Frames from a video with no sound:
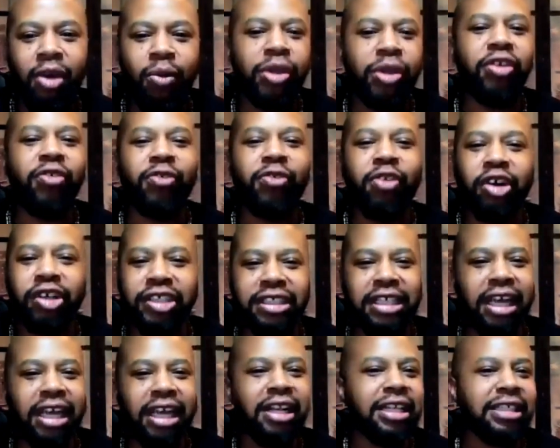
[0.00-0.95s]
when you first
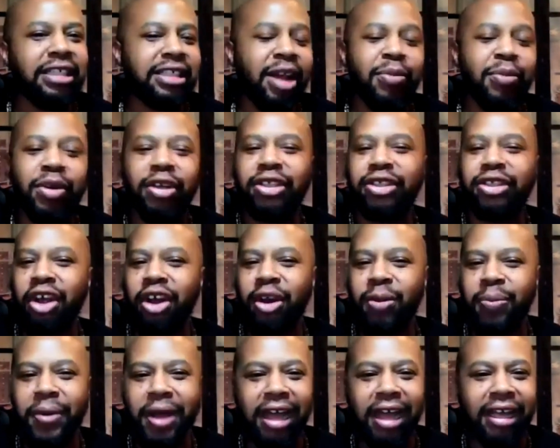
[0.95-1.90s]
said, listen, I'm going to
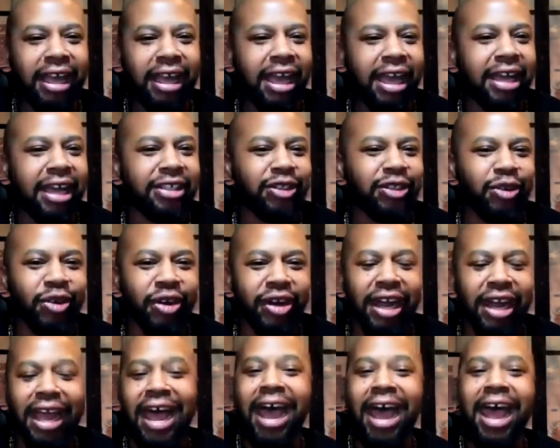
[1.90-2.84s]
start a podcast,
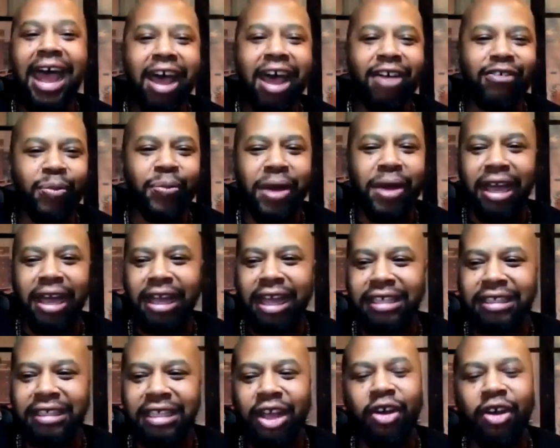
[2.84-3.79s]
or I have a
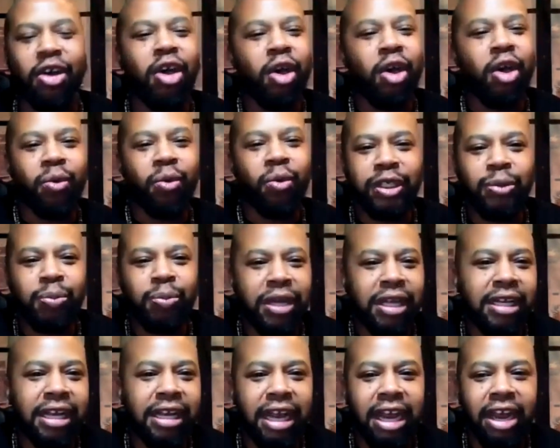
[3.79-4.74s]
podcast now, what has
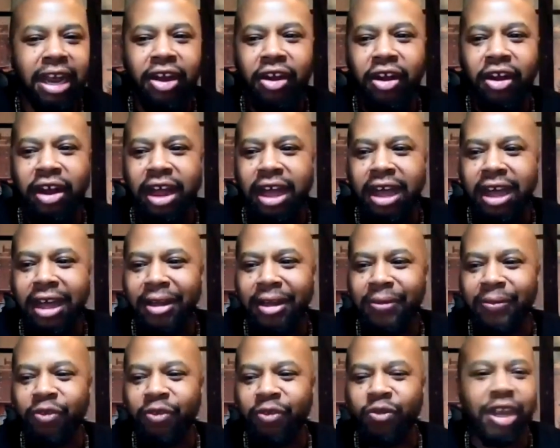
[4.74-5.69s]
been their
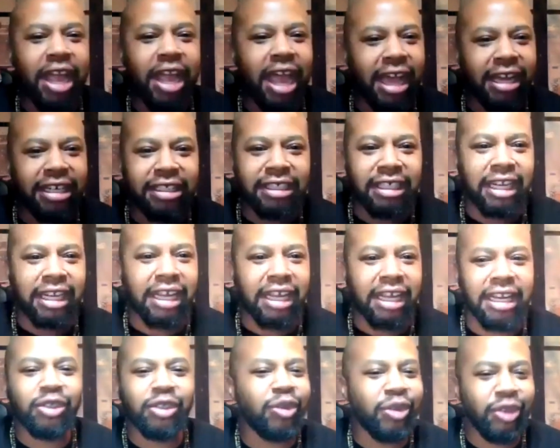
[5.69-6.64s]

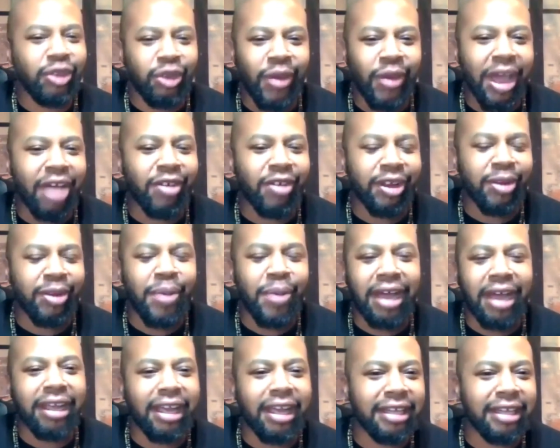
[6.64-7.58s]
reaction to you having a
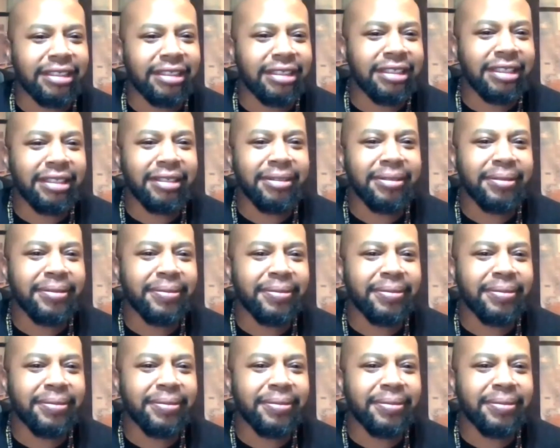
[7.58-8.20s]
podcast?